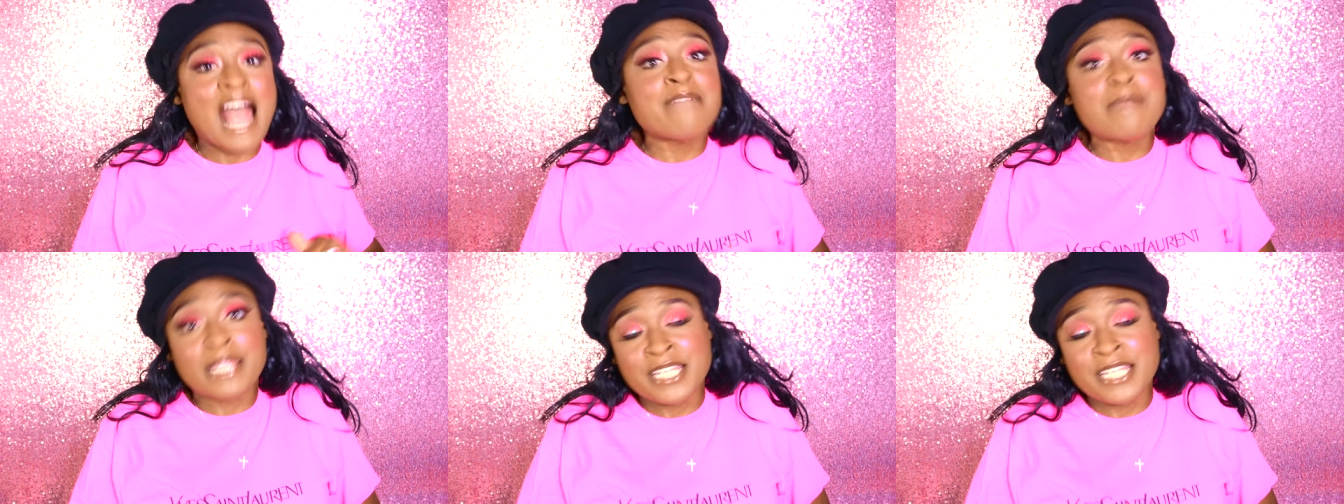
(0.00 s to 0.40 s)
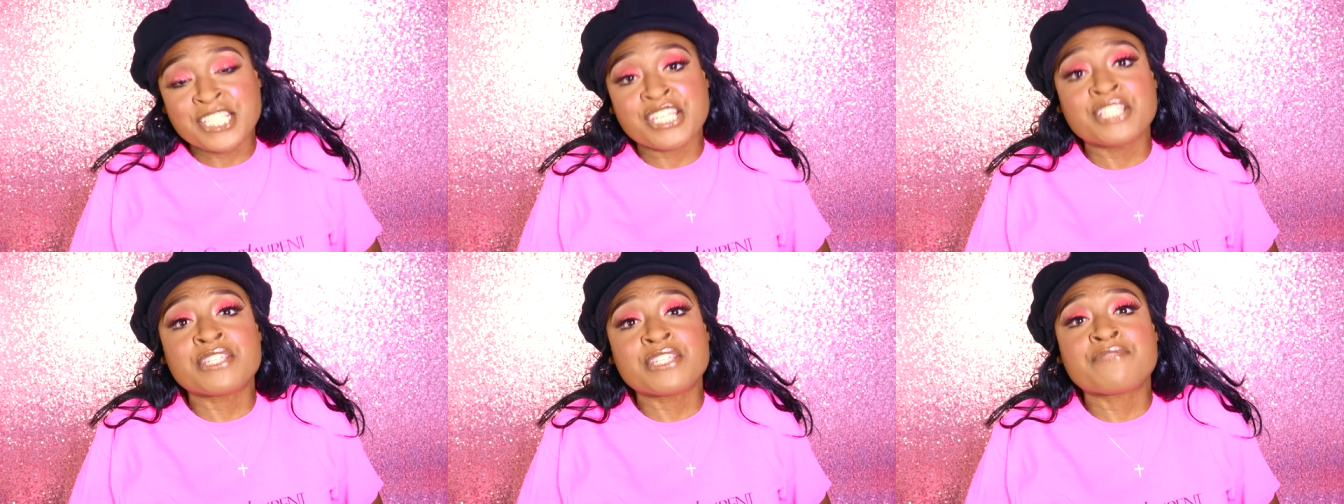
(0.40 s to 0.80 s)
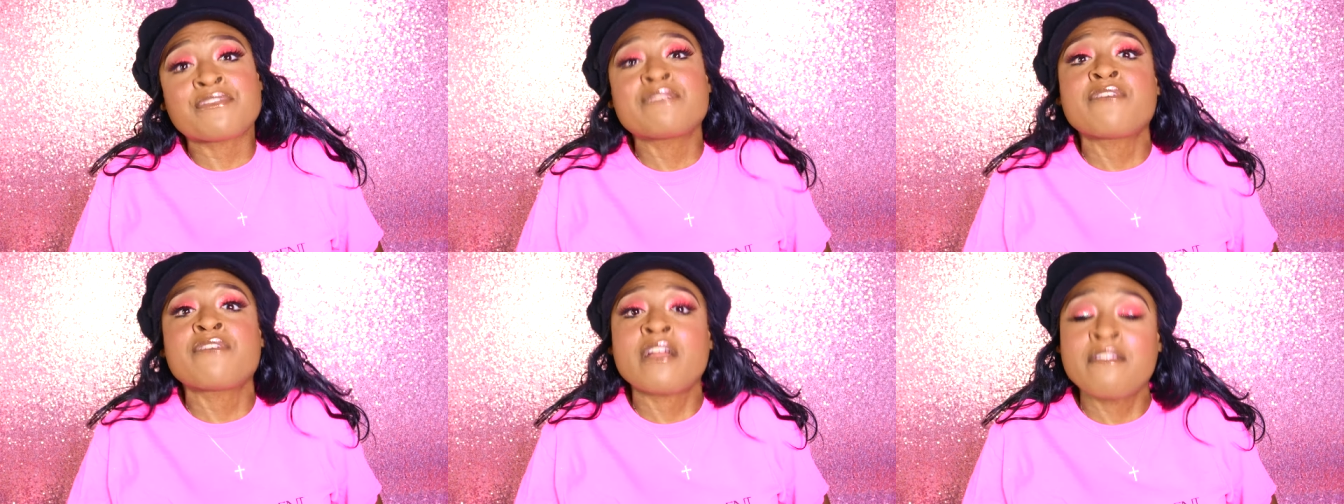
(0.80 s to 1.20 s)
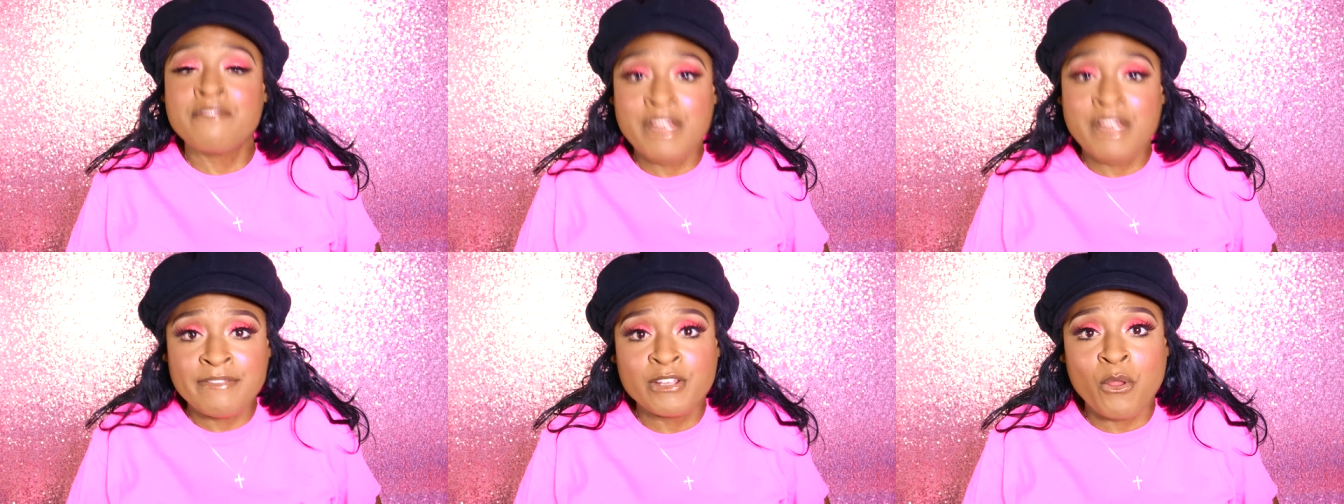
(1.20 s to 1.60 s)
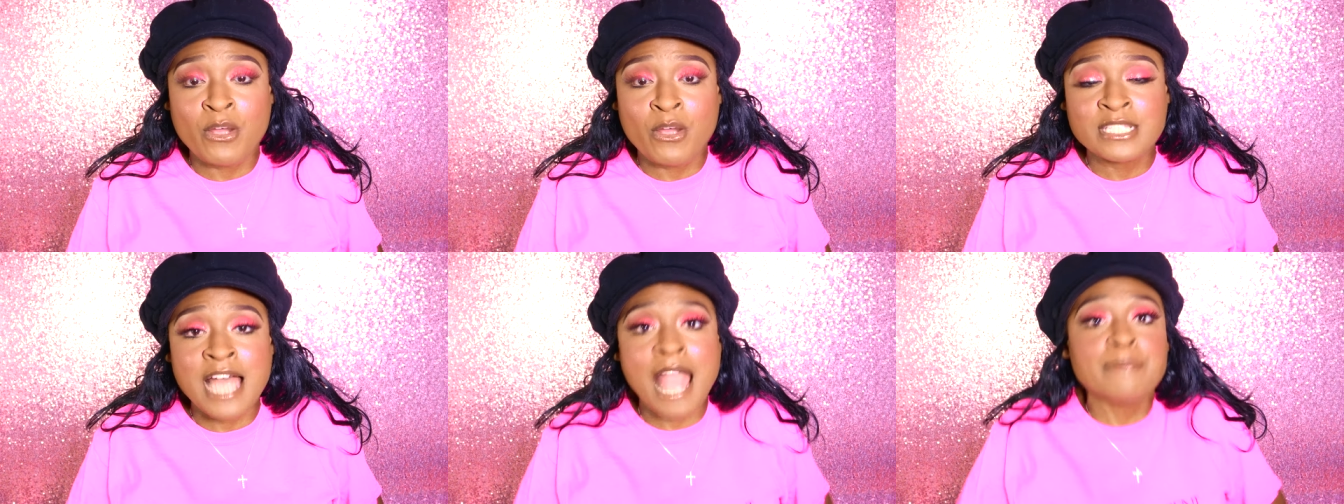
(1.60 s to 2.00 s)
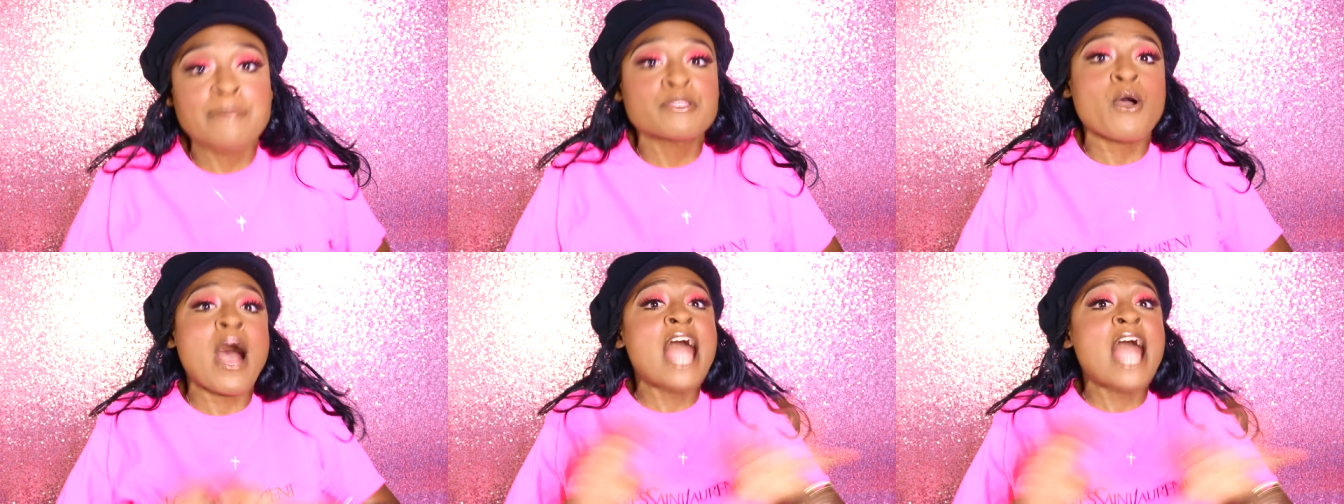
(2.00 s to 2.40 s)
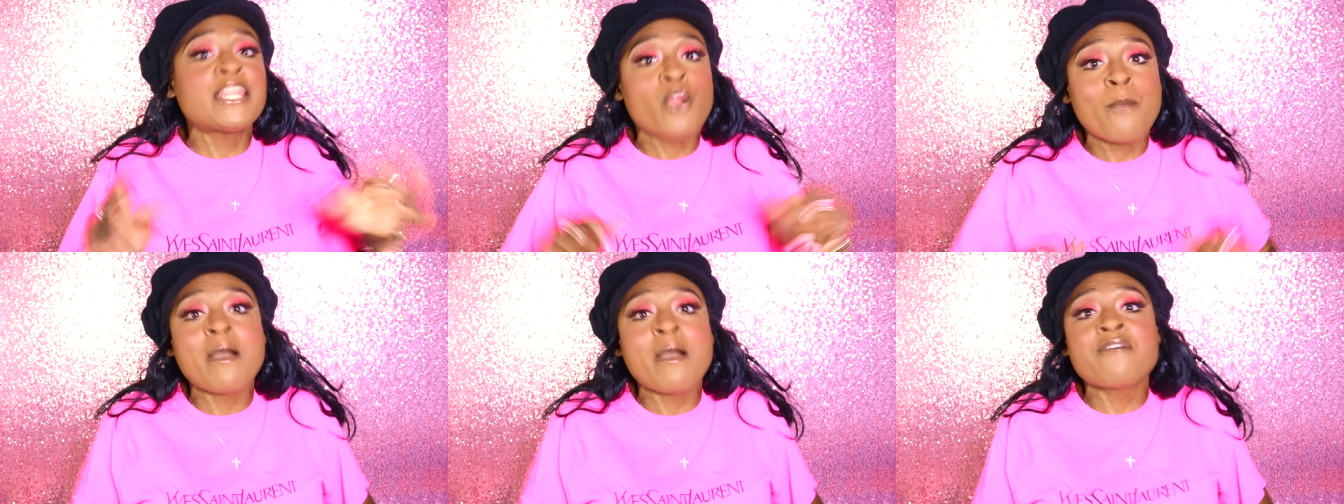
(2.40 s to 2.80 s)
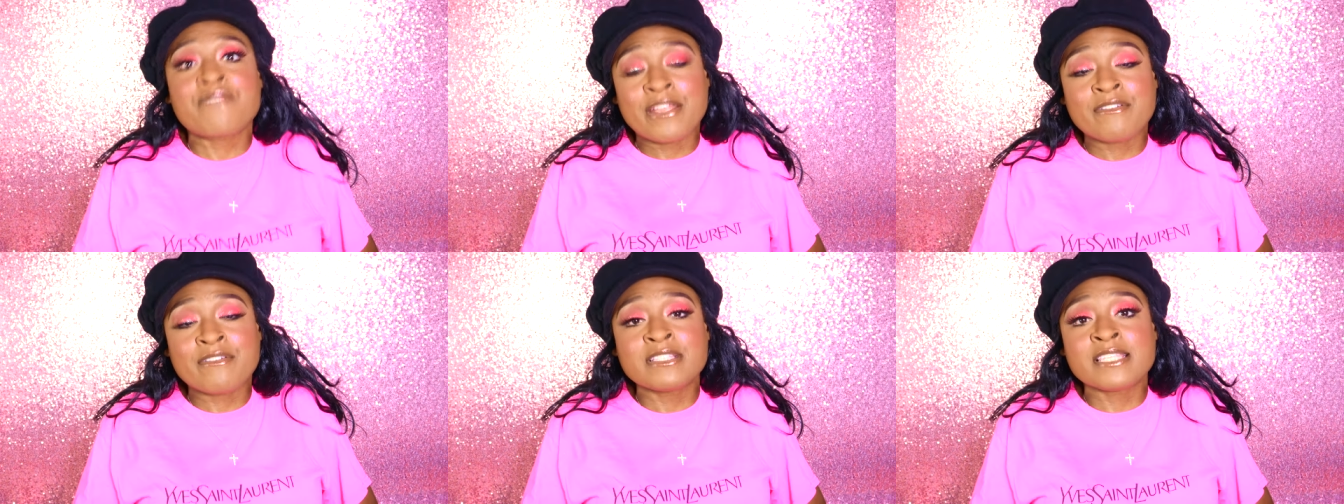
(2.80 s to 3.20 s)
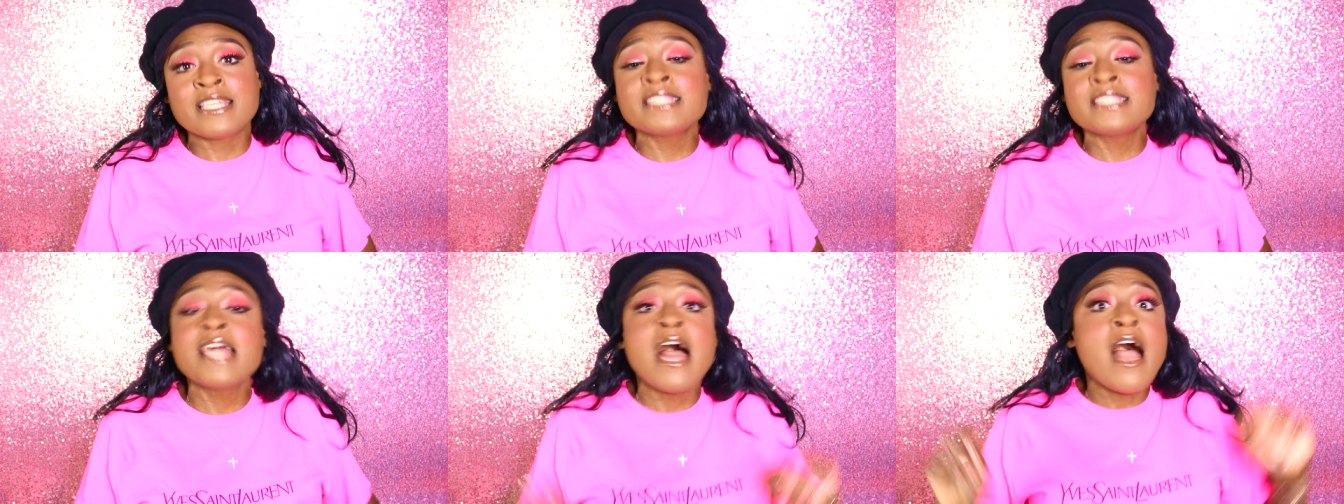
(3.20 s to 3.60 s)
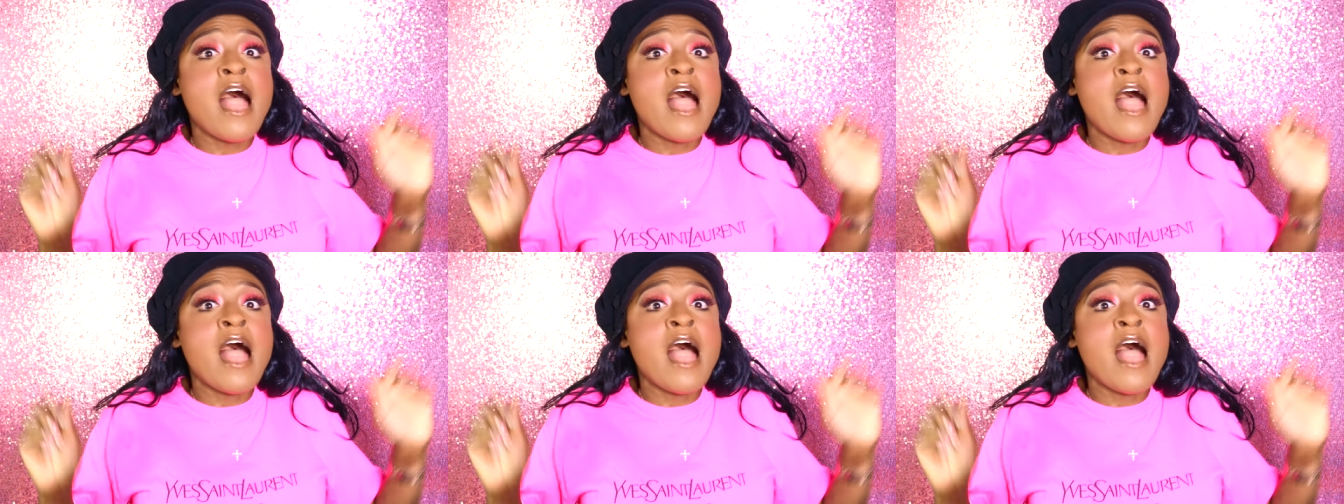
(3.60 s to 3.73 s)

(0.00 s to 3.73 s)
I've been in this industry for a very long time. So I know about fragrances.